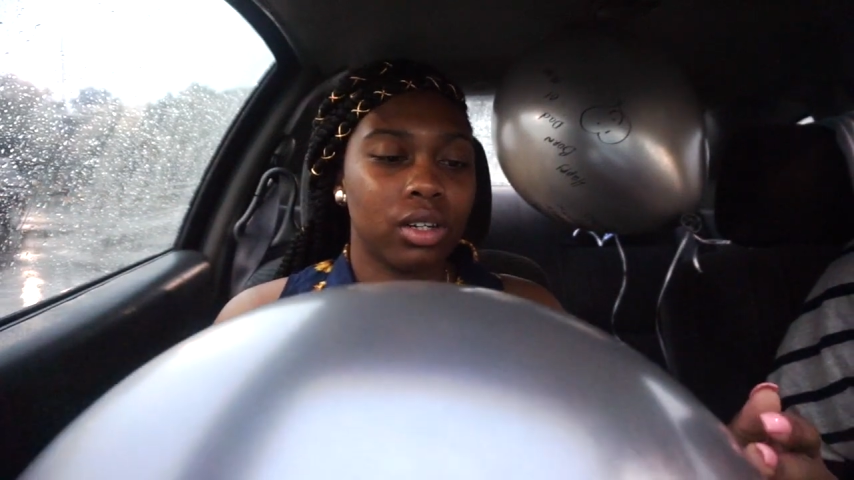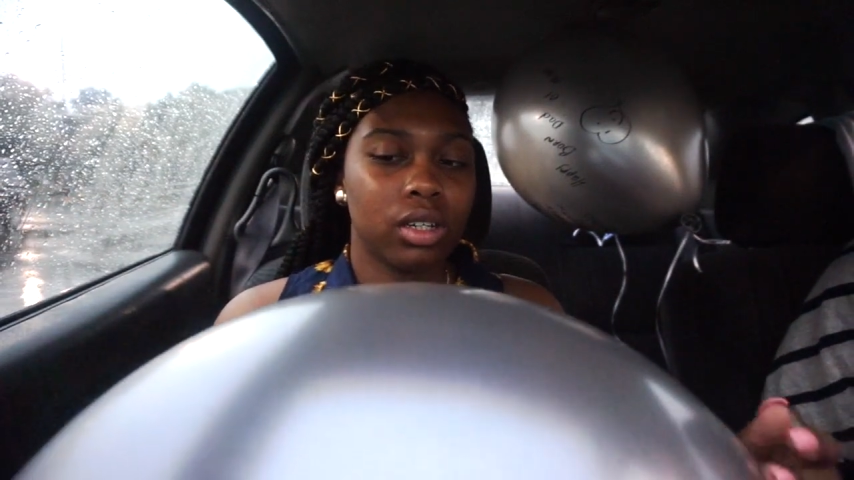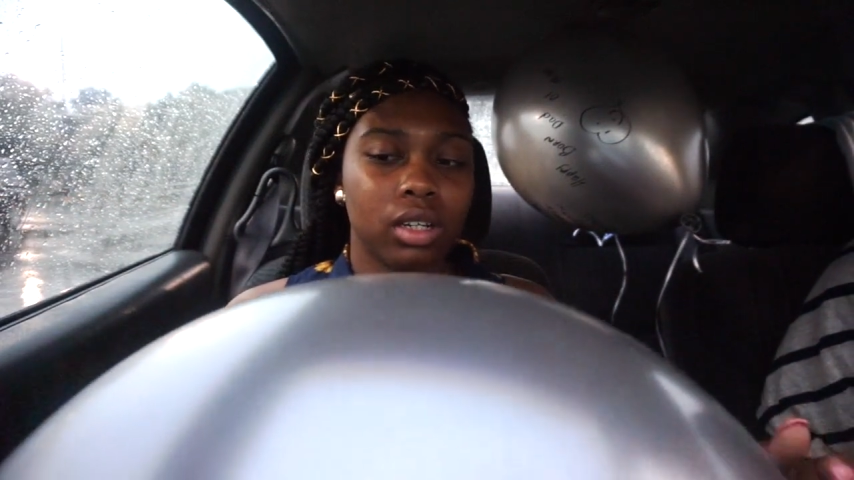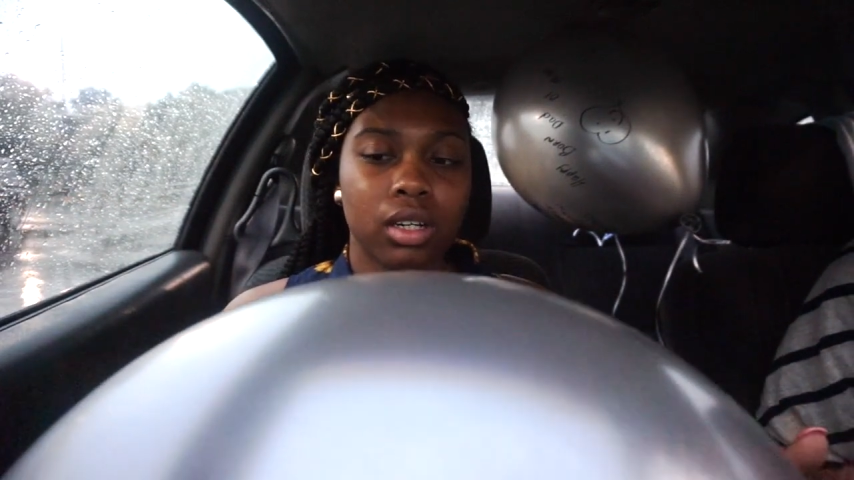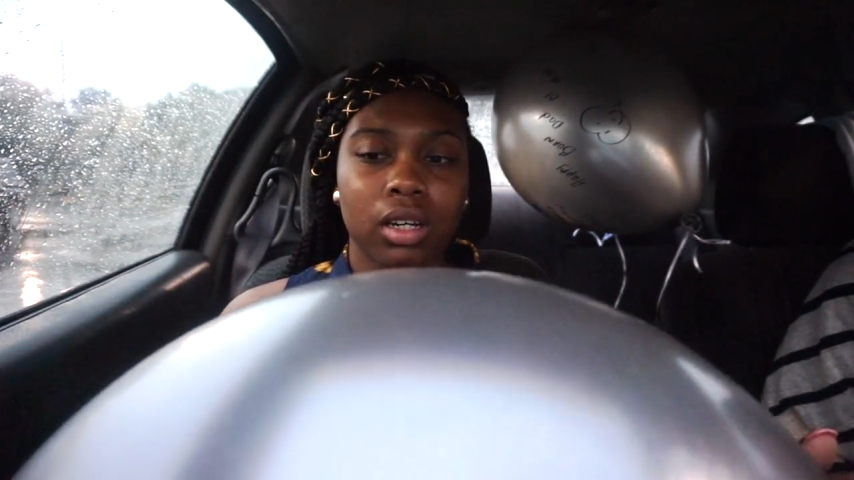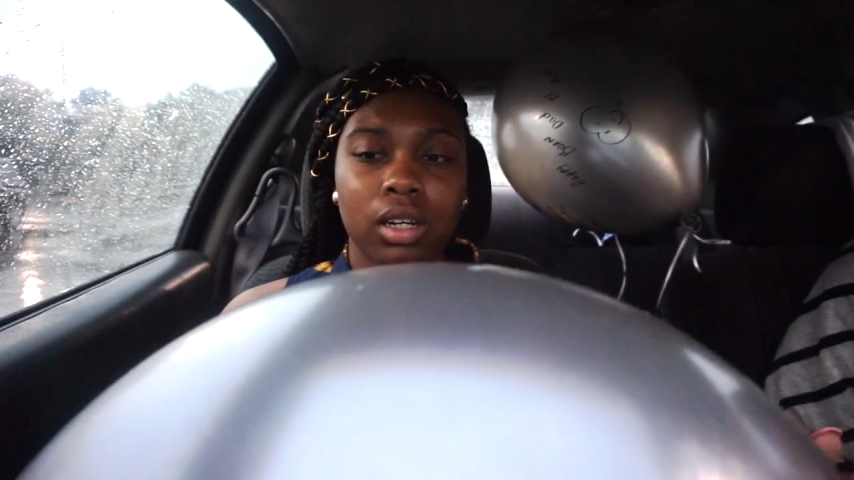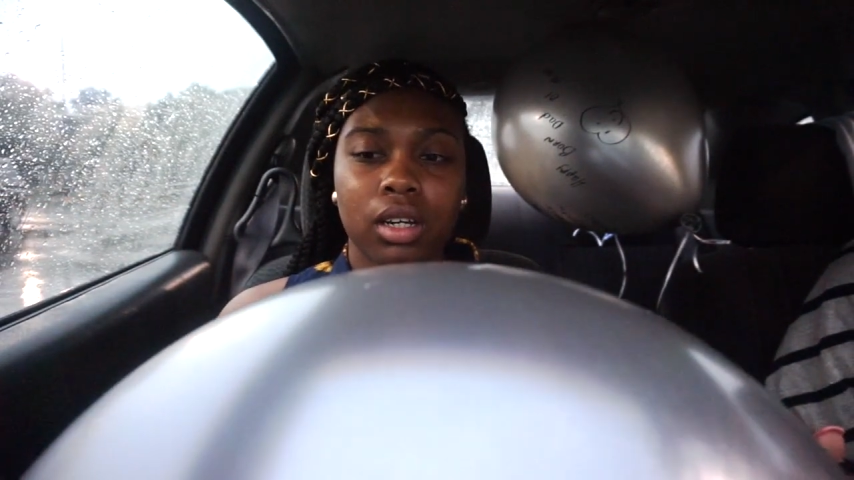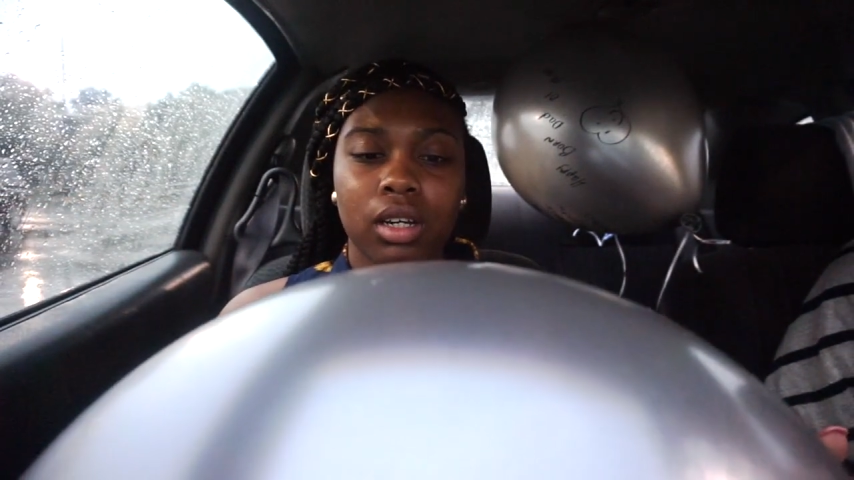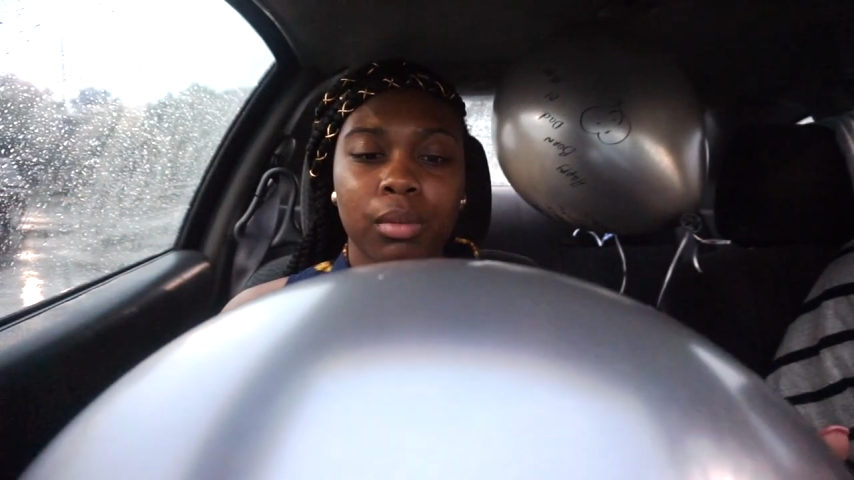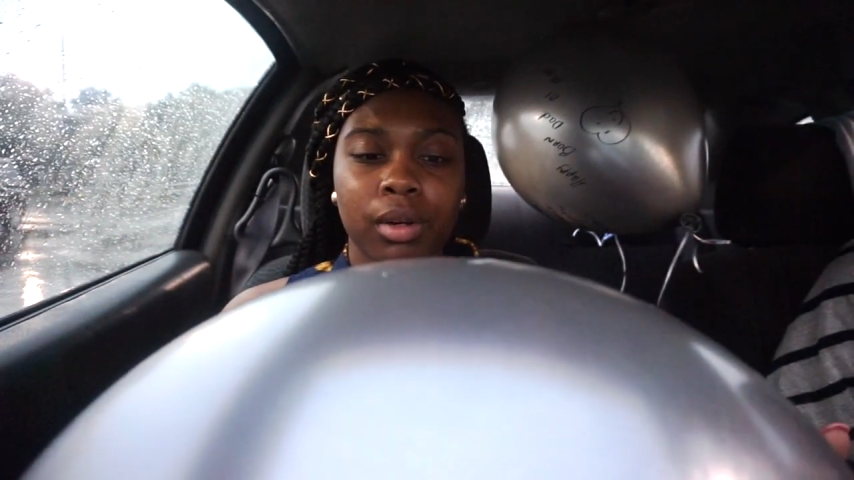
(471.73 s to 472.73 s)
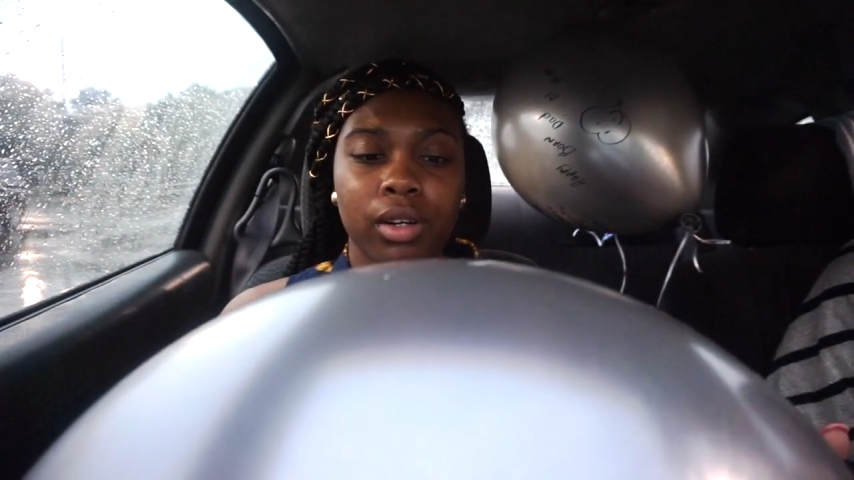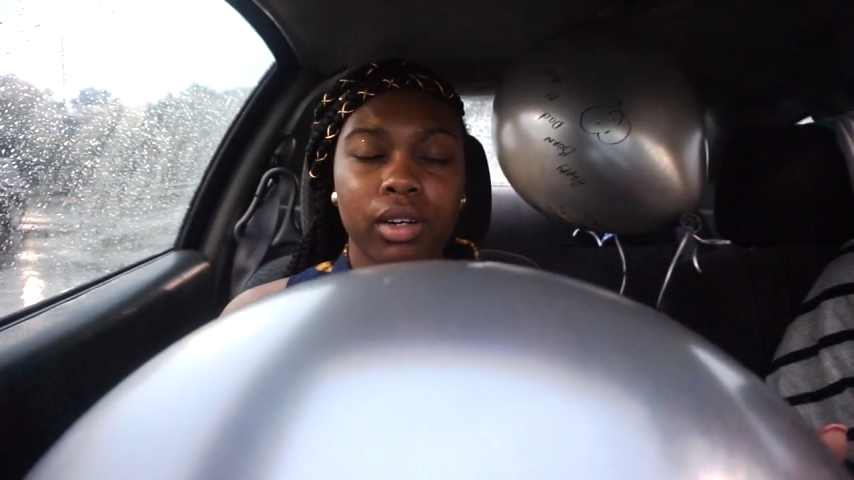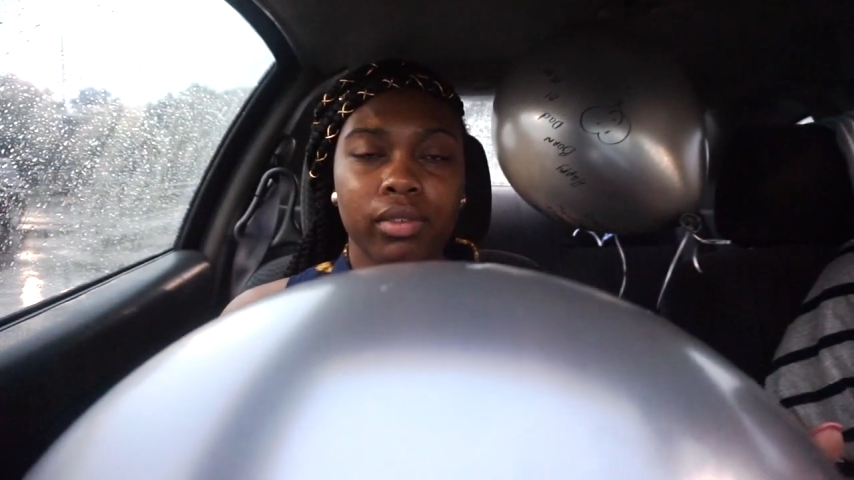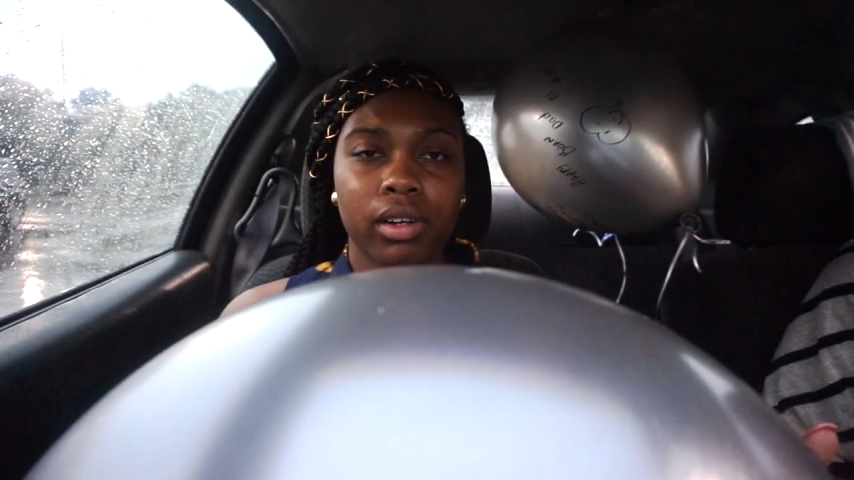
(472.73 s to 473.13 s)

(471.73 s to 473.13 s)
a paragraph.